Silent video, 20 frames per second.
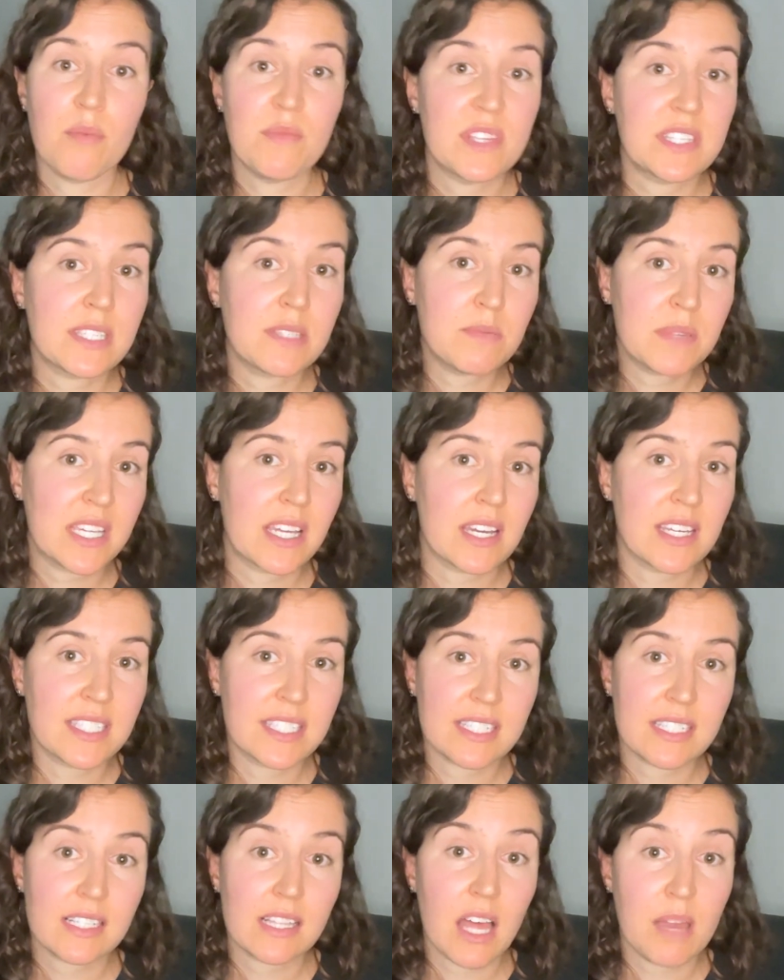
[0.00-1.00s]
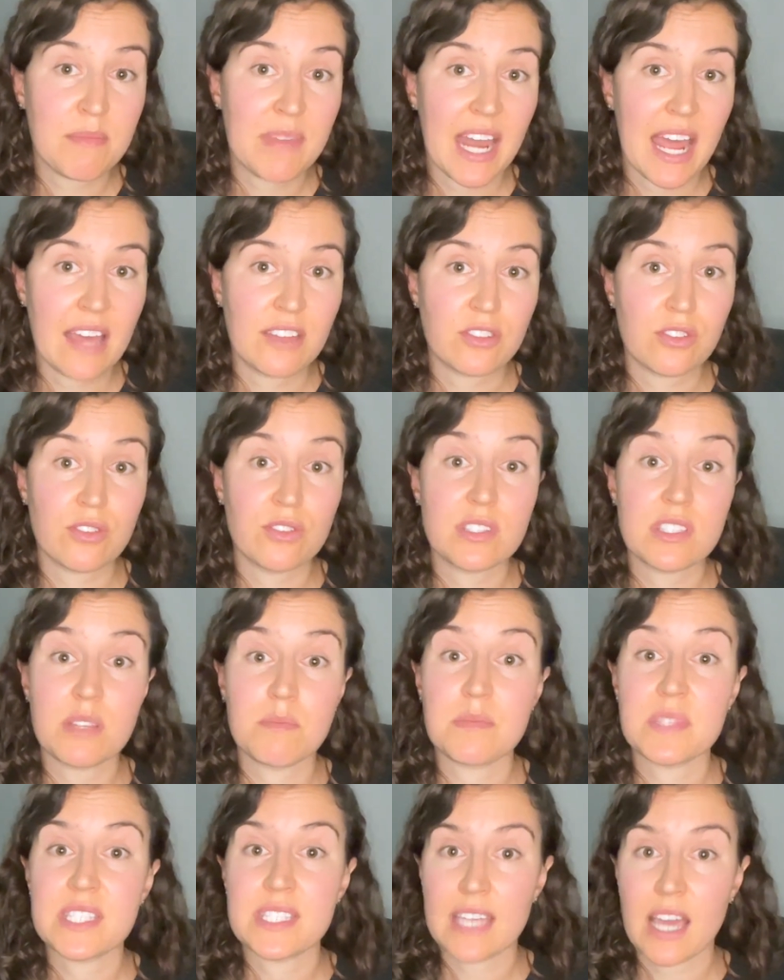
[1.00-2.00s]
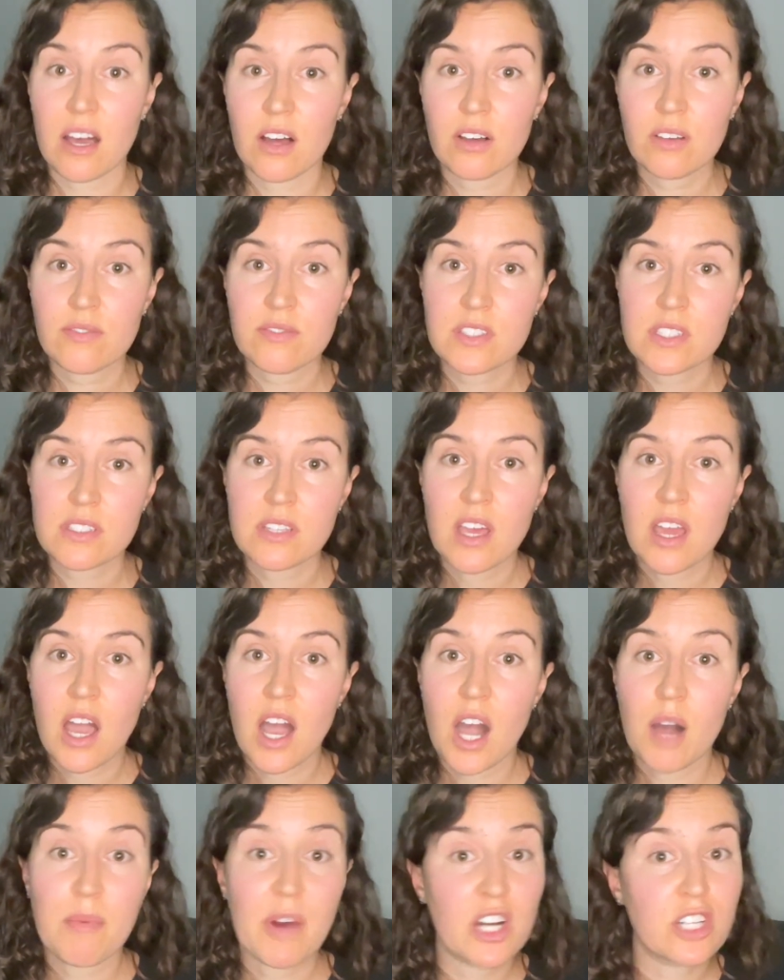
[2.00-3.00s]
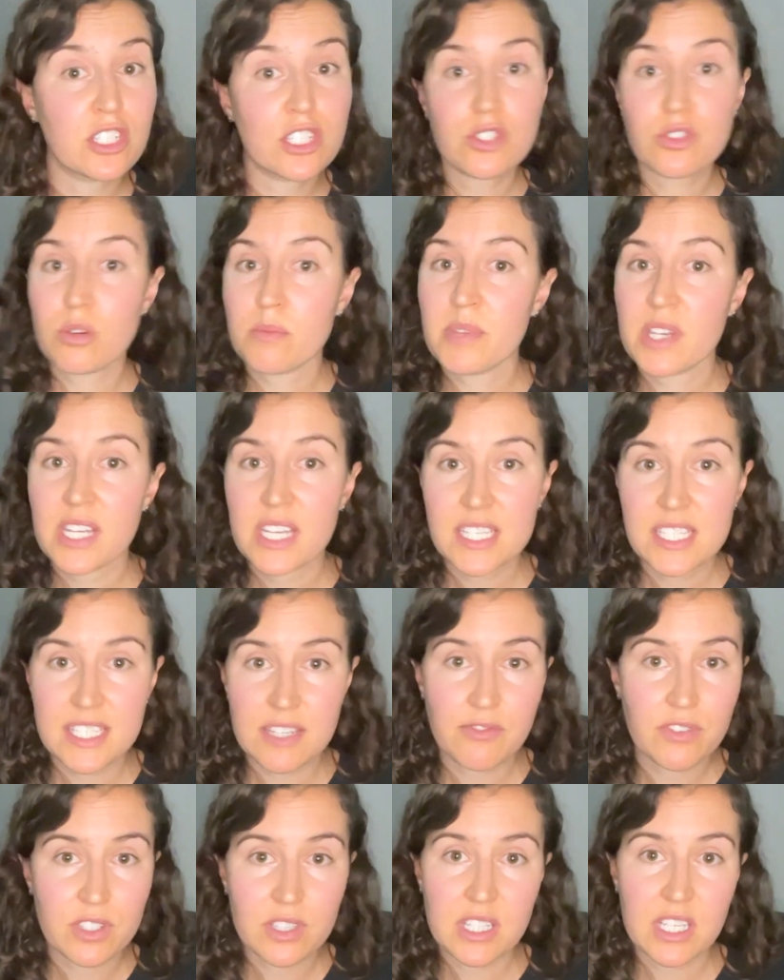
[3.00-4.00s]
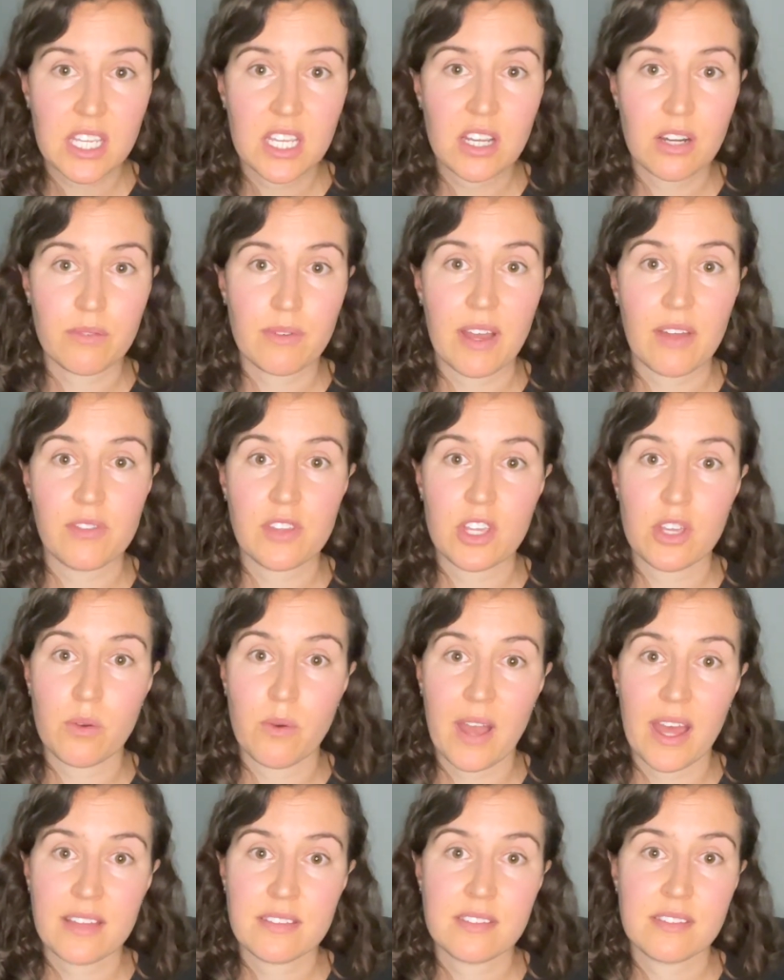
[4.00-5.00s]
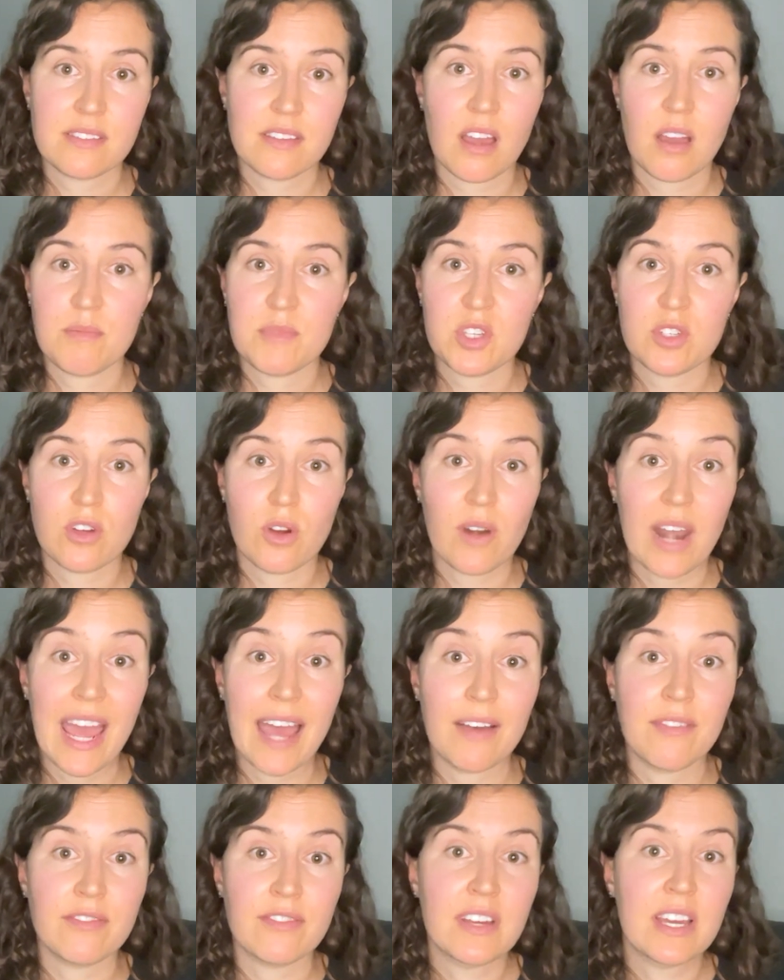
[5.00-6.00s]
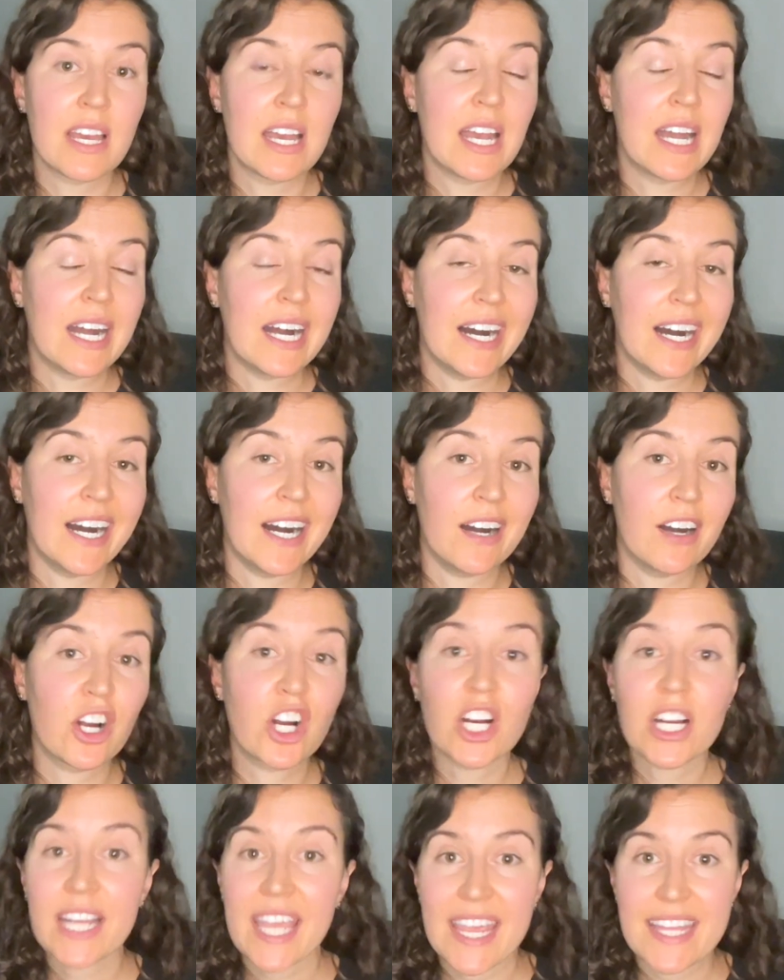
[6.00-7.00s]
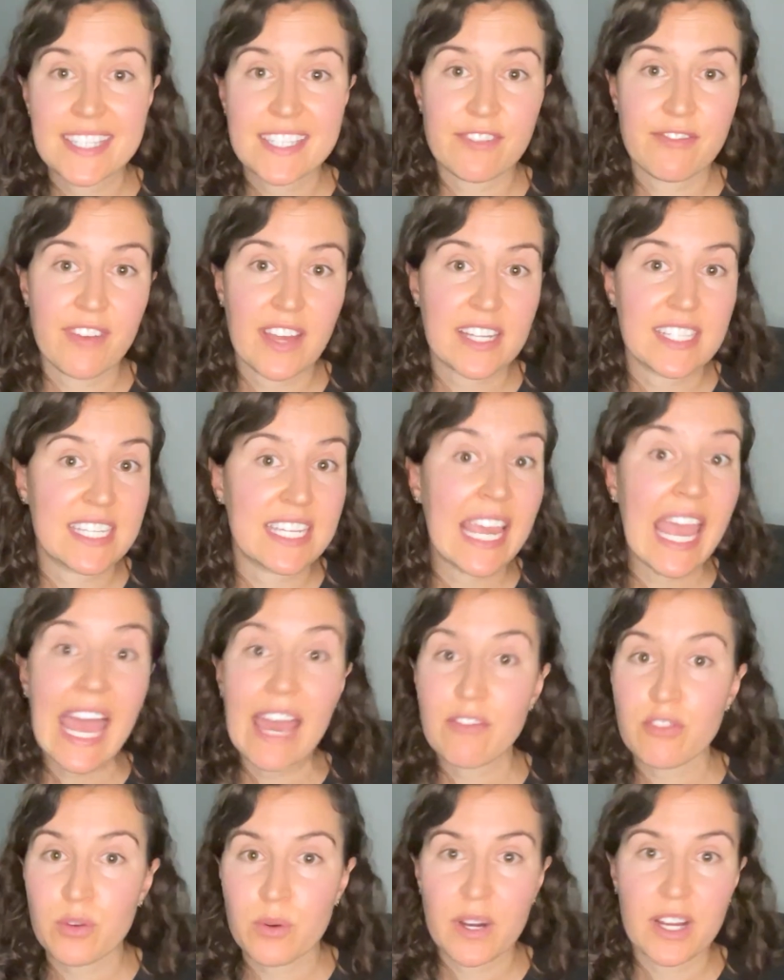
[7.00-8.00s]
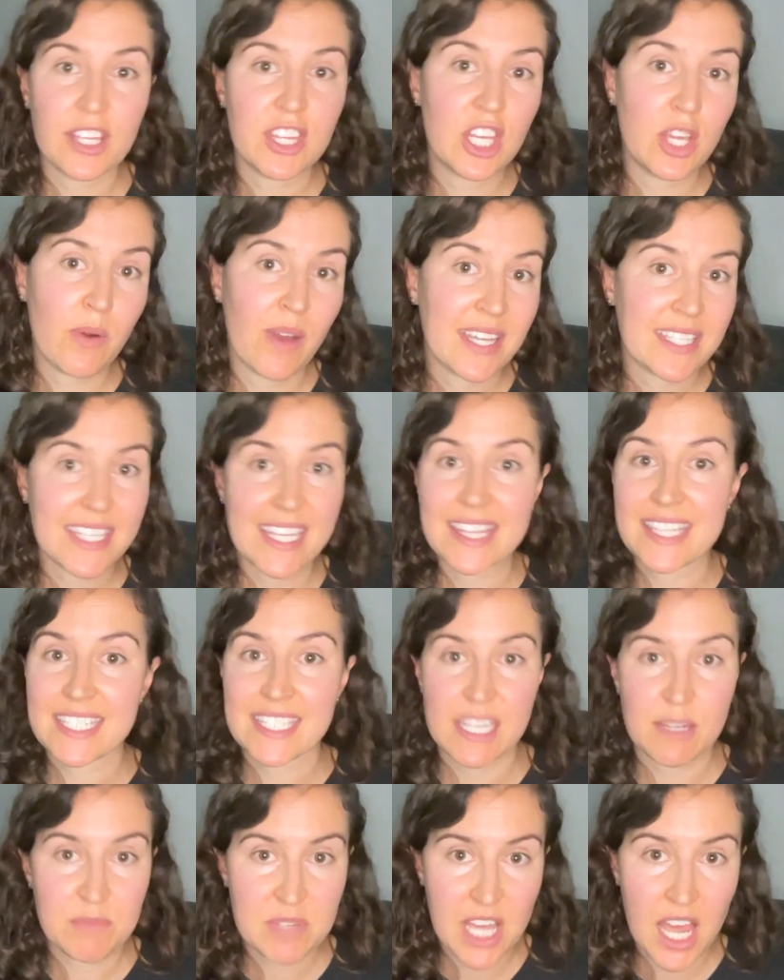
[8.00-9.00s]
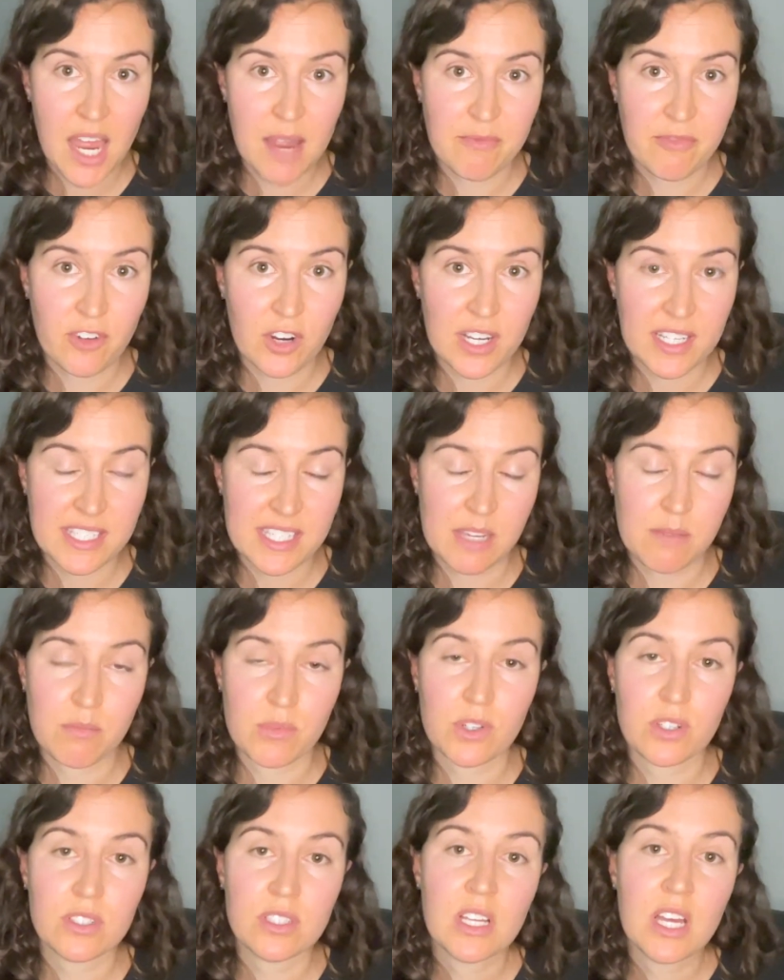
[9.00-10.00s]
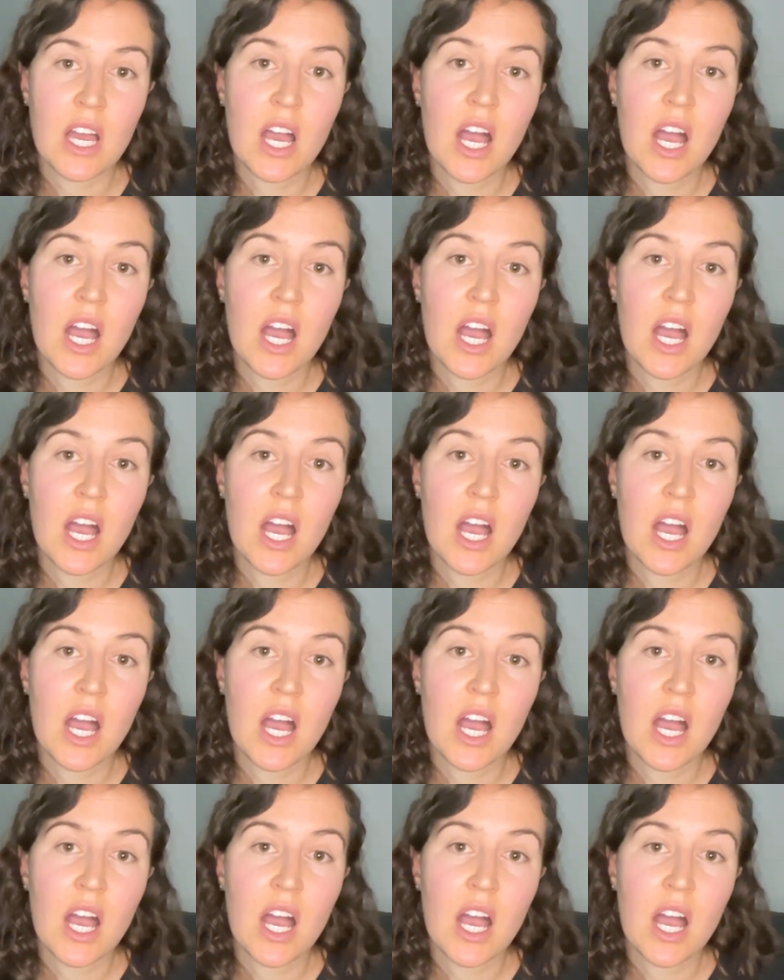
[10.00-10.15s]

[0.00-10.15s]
This is because climate hazards themselves are distributed differently around the US. You don't have hurricanes affecting everywhere in the US at the same time, for example,